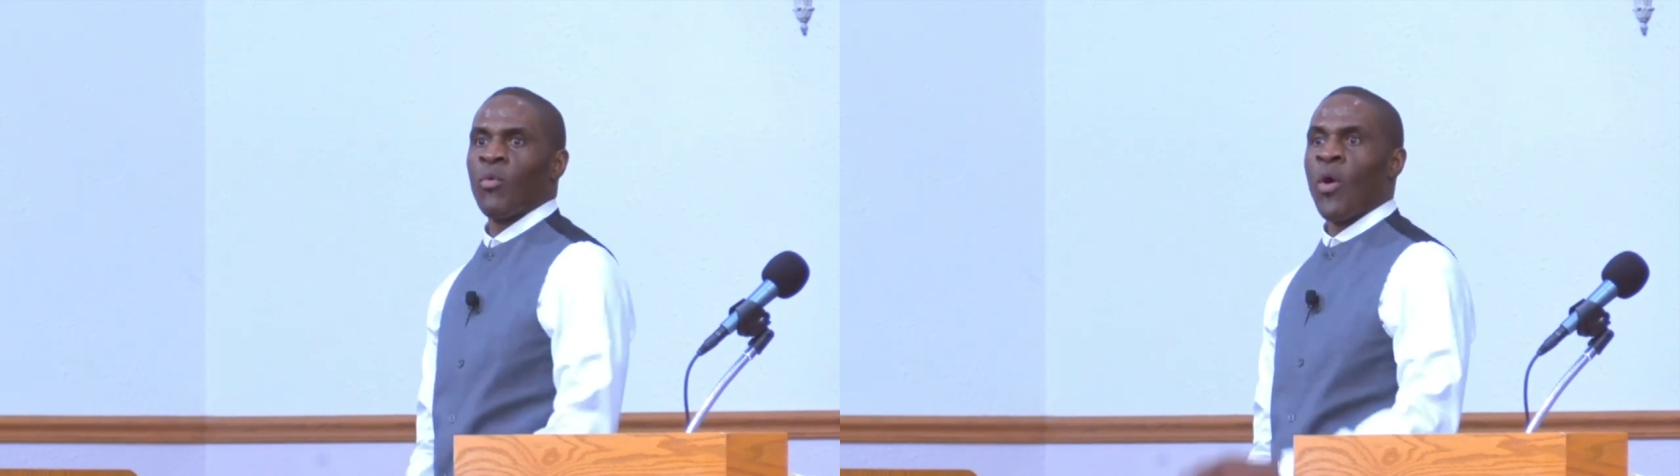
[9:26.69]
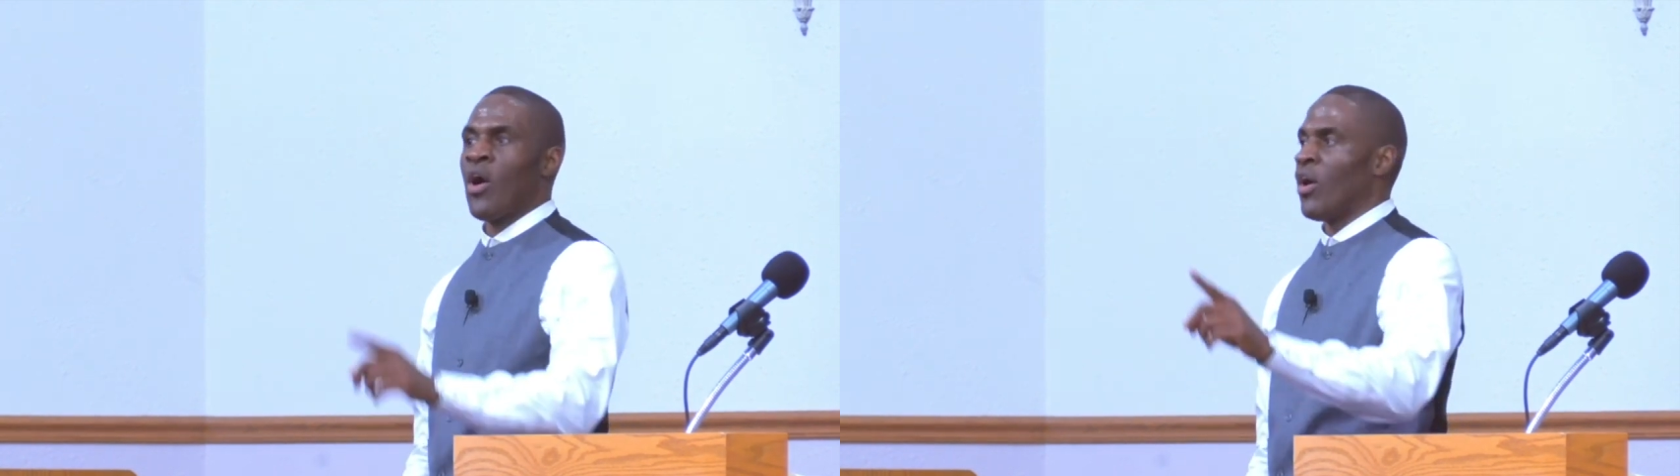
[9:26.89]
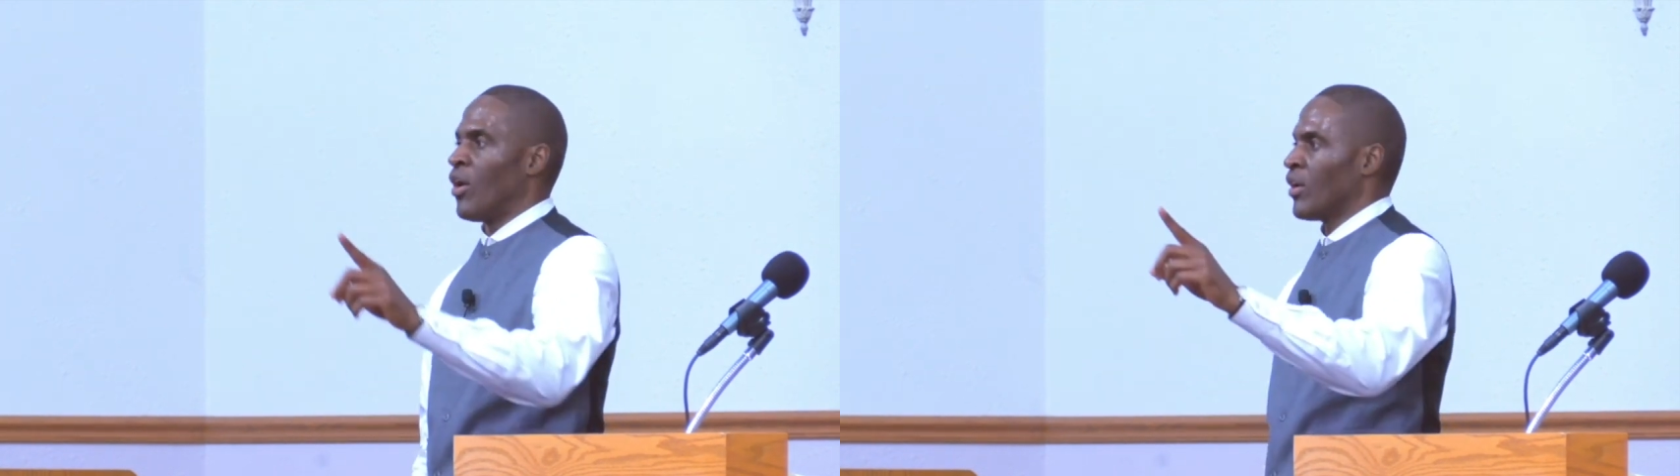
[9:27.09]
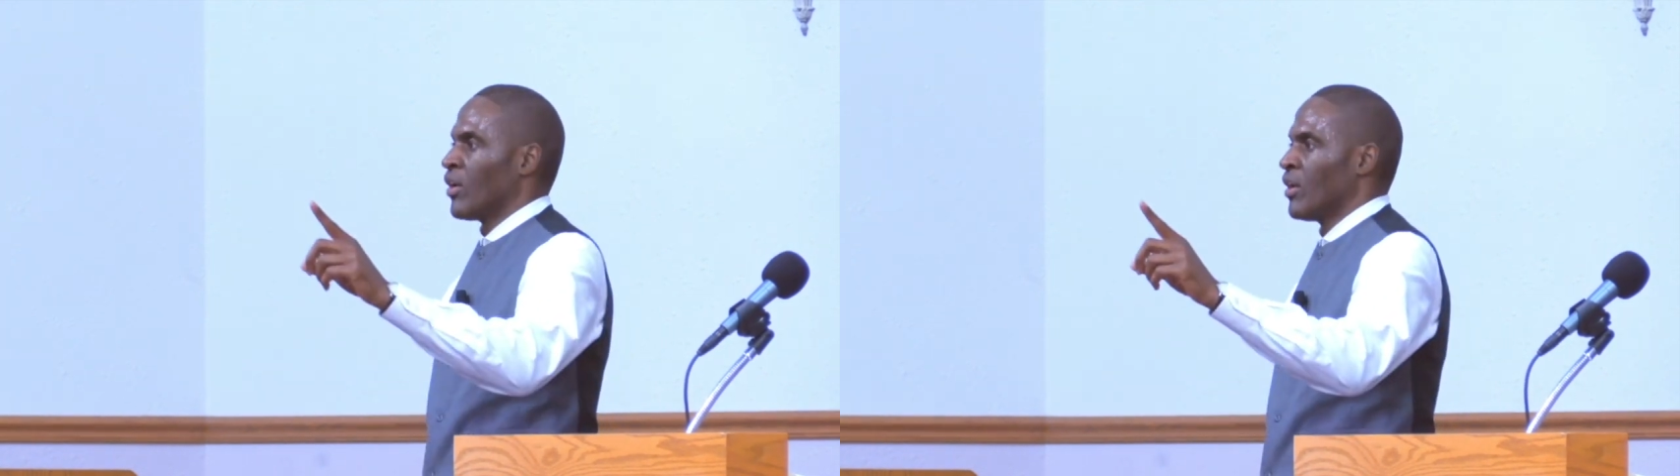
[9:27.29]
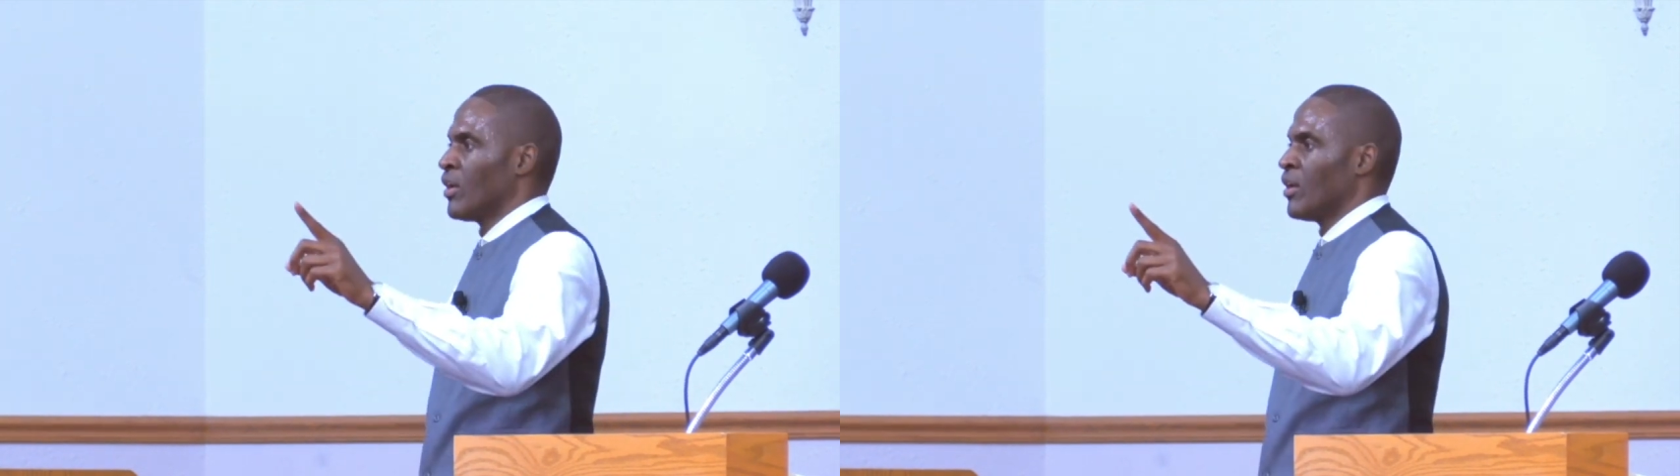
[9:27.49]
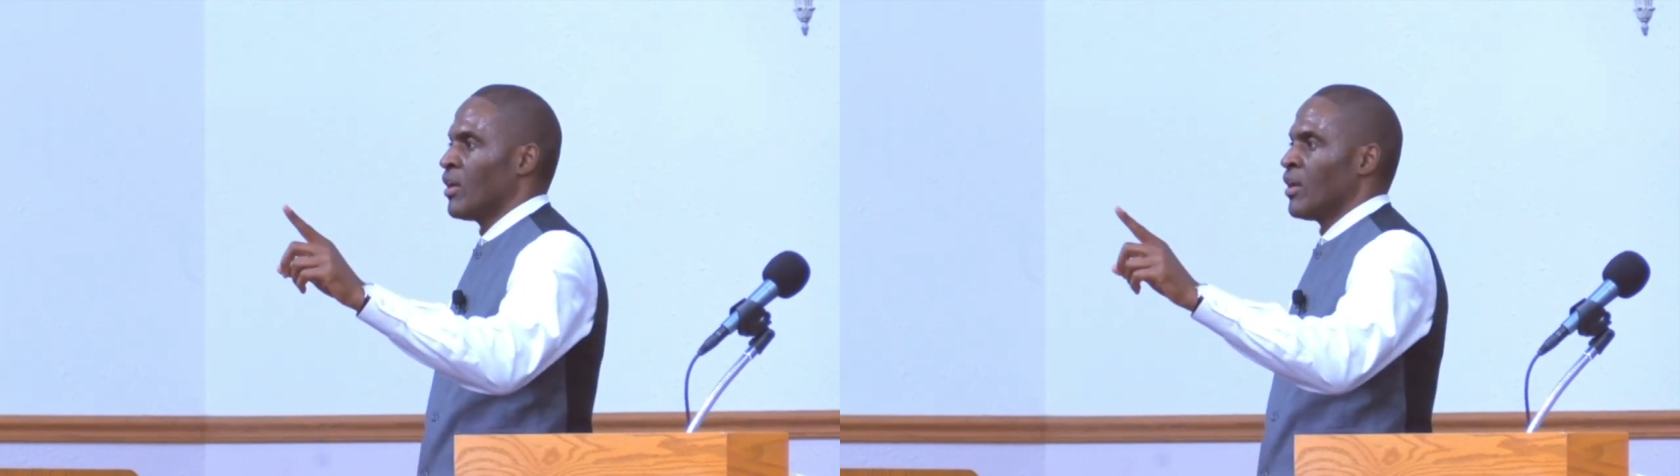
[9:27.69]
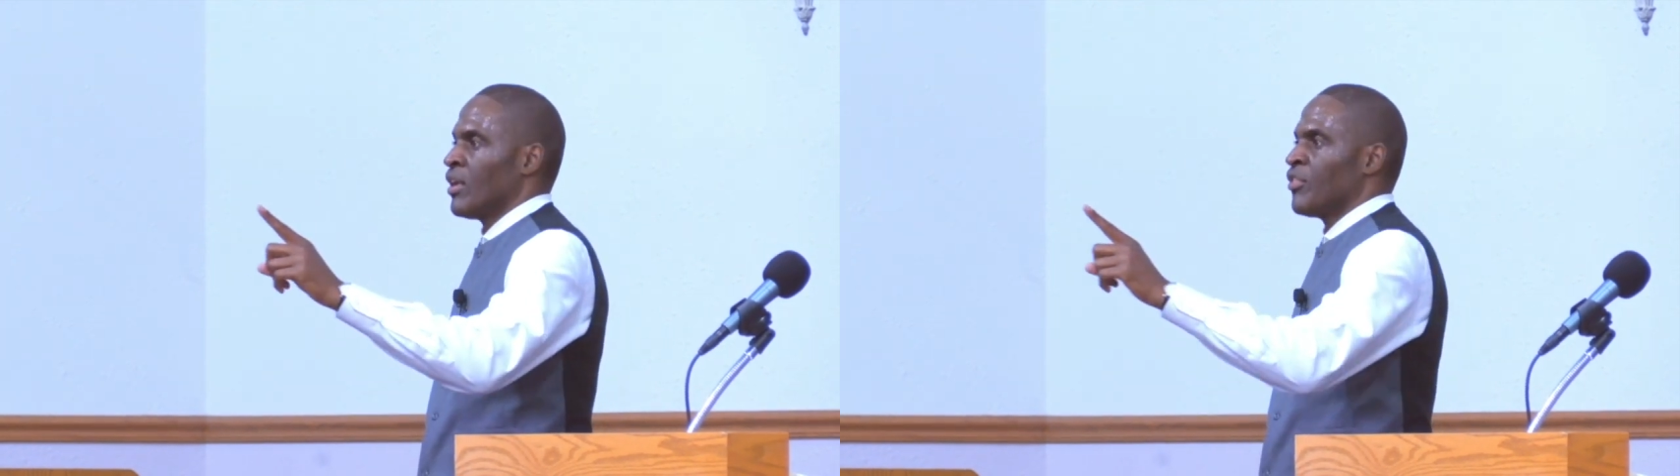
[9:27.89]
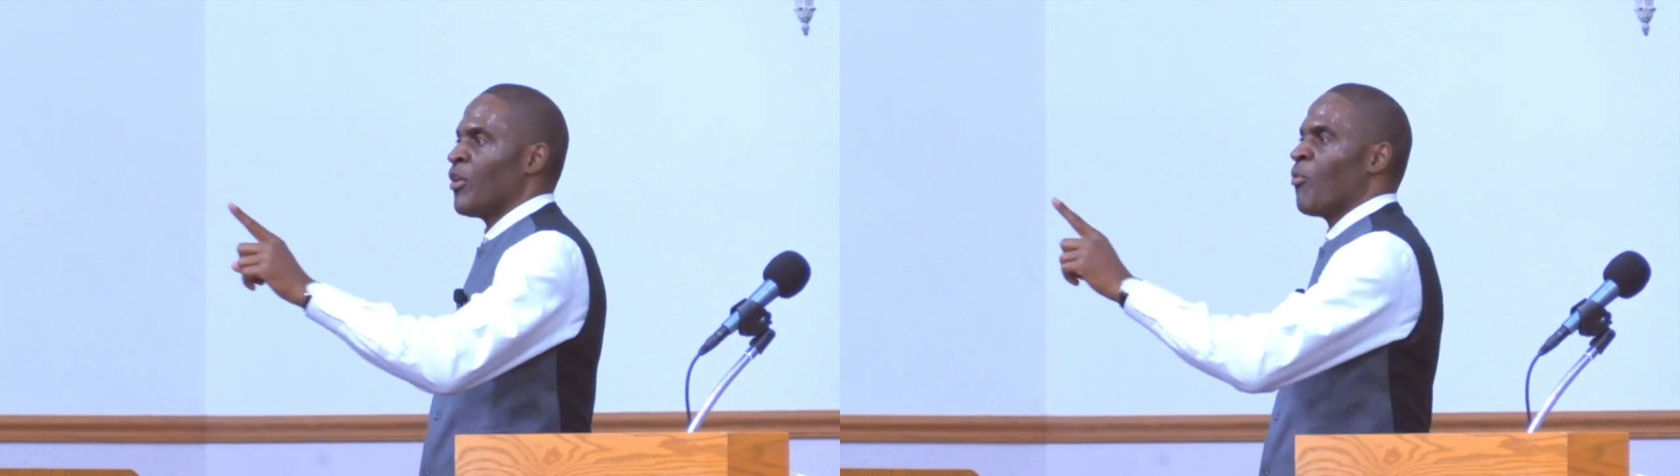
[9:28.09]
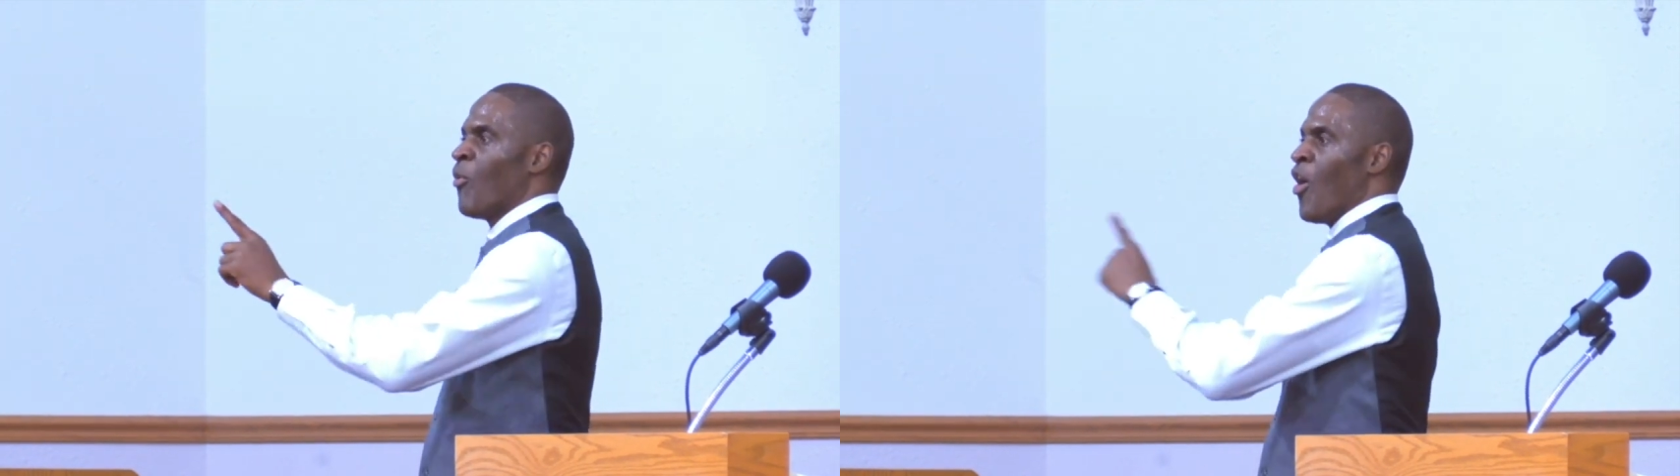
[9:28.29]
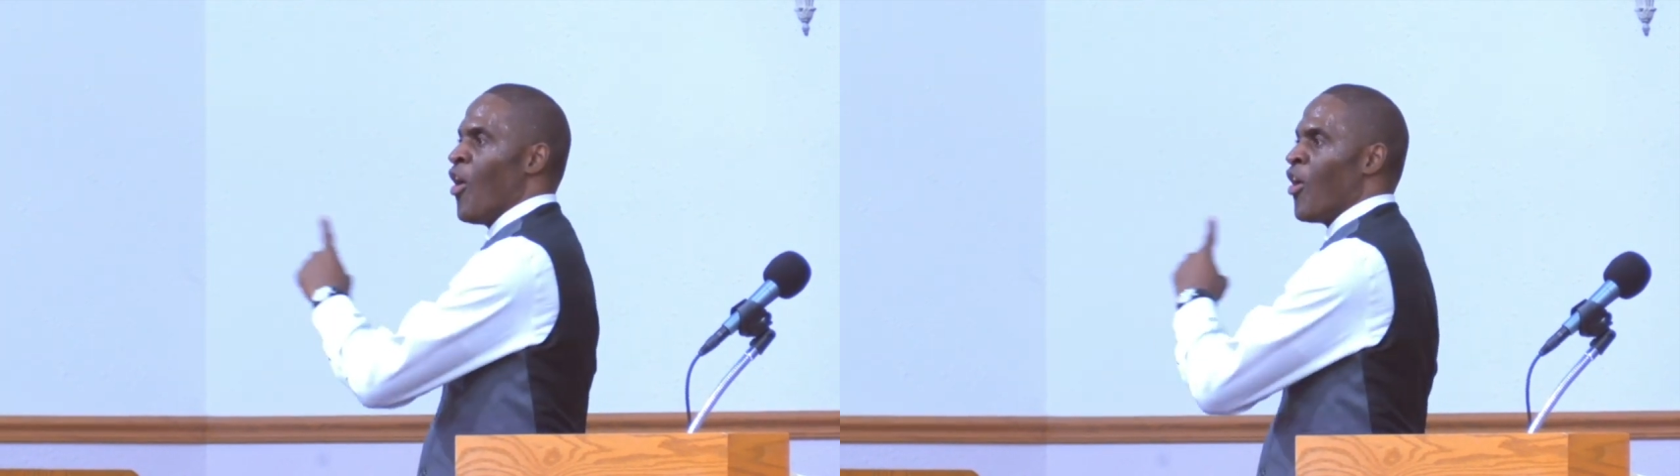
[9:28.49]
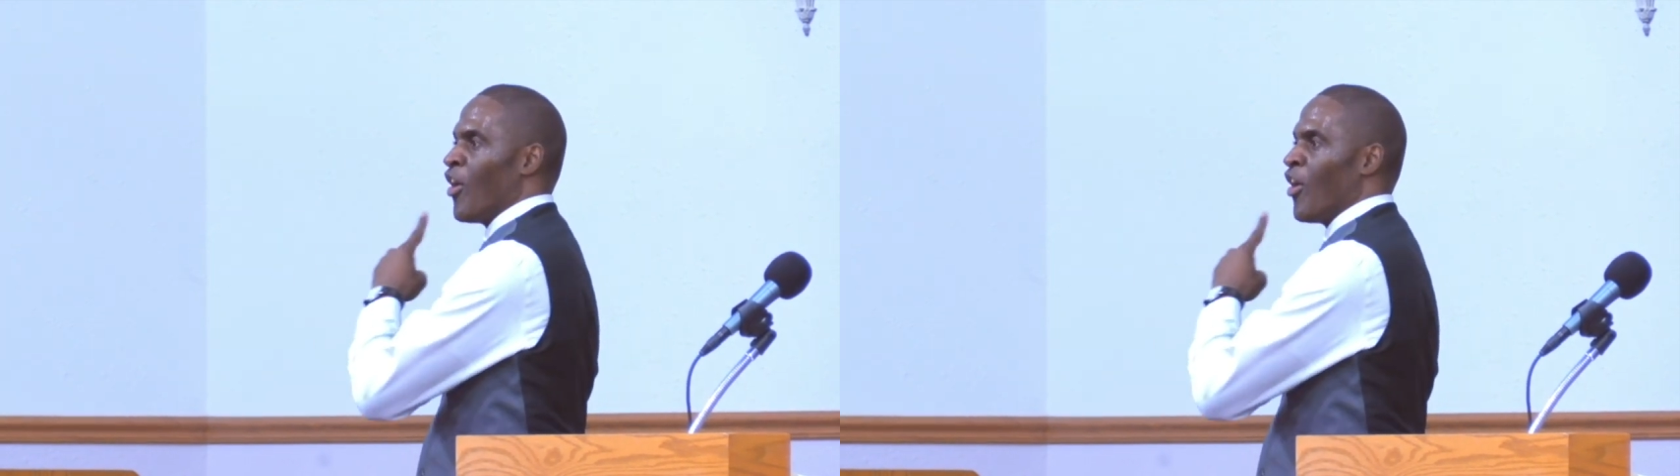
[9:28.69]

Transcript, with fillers: wall. The wall